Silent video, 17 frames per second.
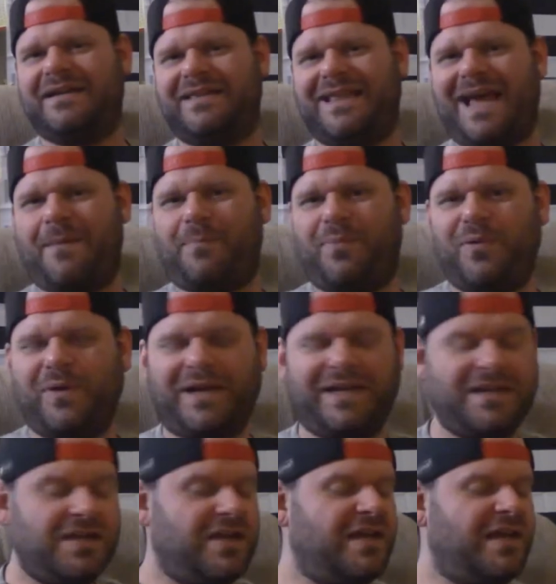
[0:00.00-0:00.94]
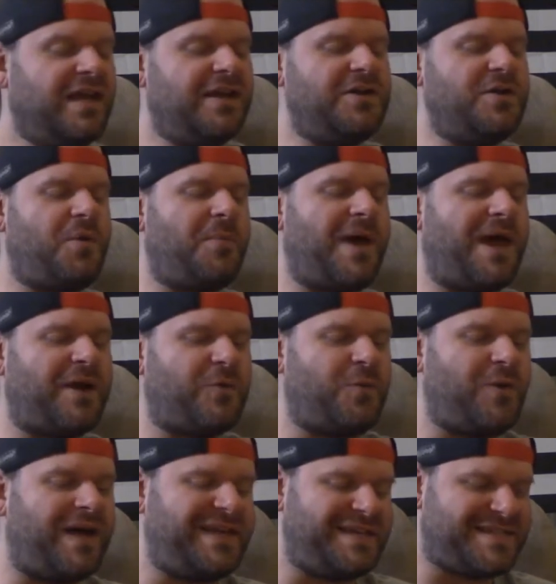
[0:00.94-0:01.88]
at that point, and no matter
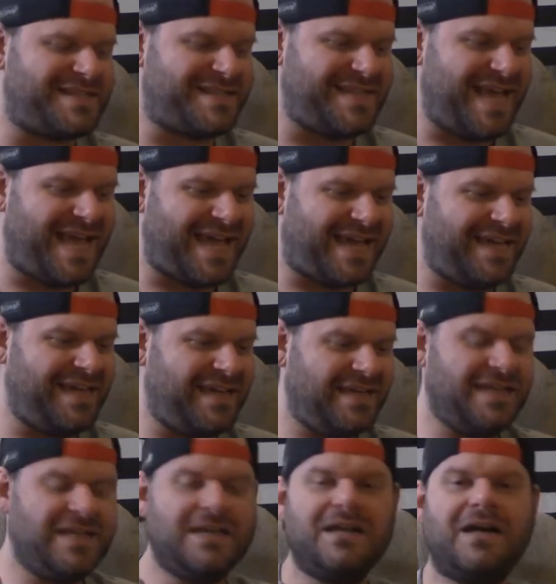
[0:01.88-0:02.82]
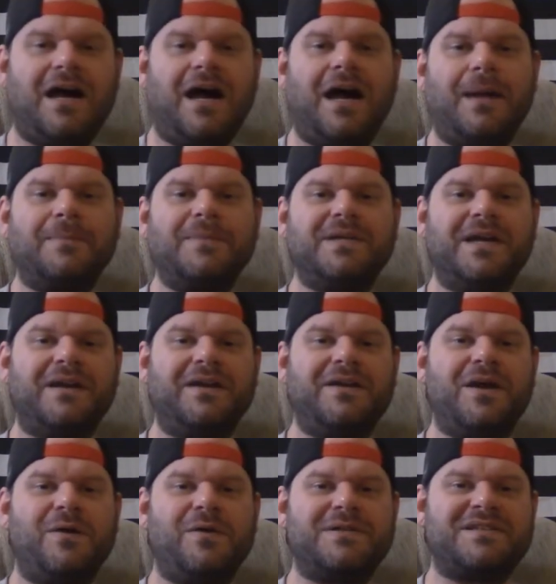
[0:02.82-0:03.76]
what you say I'm going to
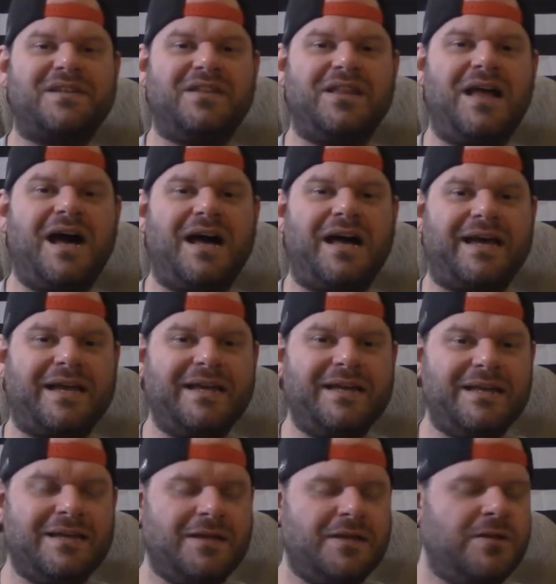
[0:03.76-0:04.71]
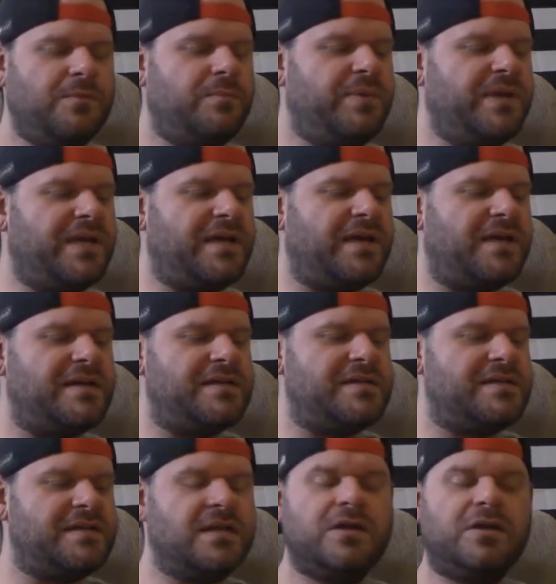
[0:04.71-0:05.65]
know it's a lie
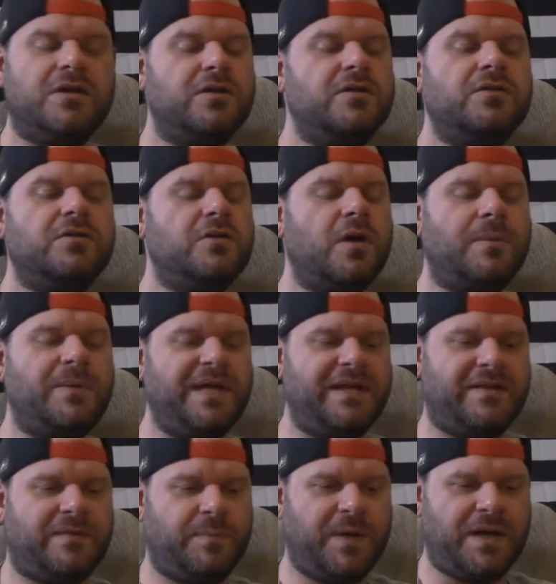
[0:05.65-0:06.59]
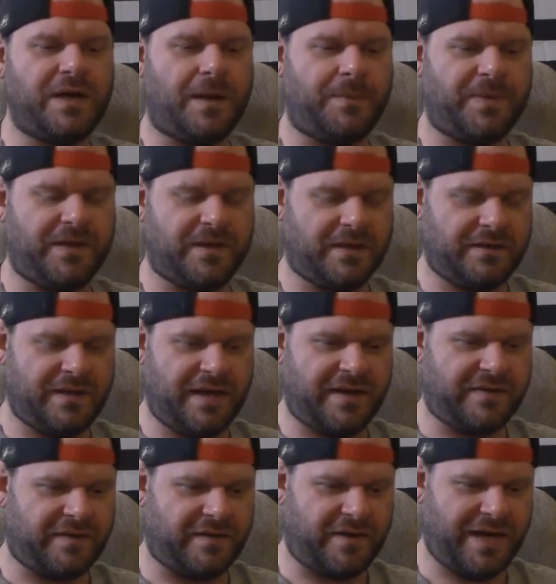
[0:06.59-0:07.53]
because nobody gets beat up and then
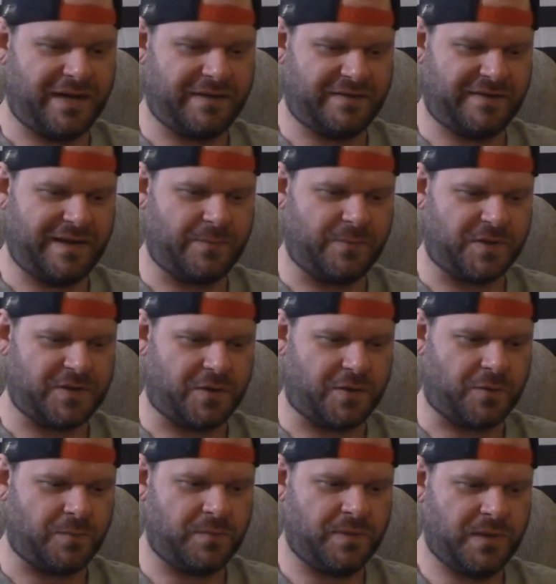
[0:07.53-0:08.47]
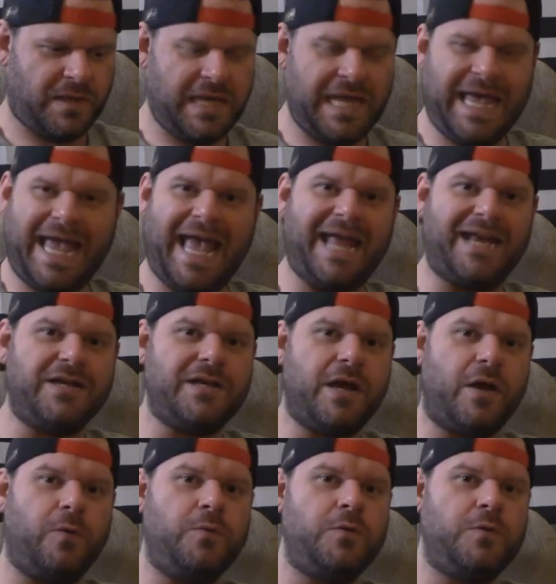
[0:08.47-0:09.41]
takes their sandwich home. And
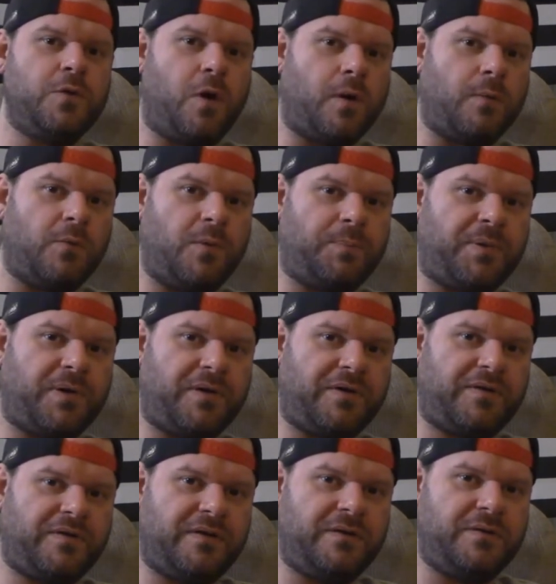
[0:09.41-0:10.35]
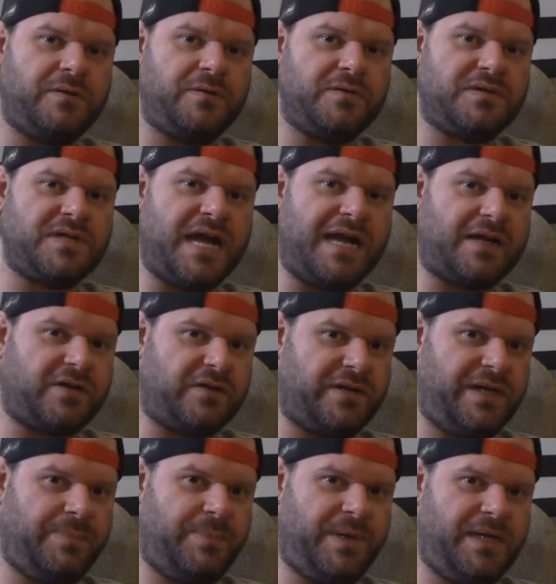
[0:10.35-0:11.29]
no normal person who's not
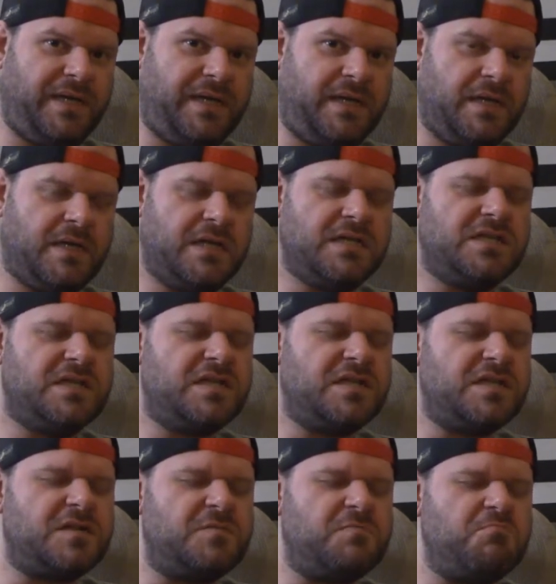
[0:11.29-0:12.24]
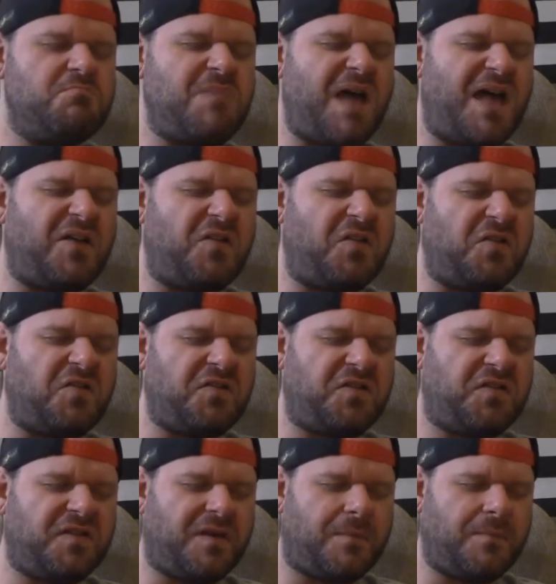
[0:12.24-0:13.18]
creepy
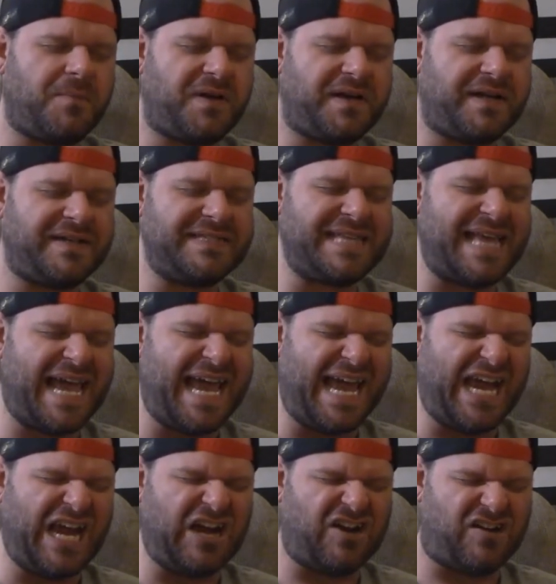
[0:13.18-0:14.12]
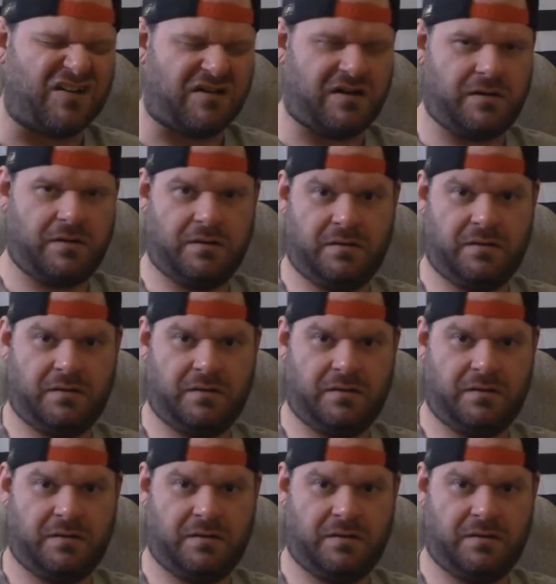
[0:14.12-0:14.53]
smells somebody's hair.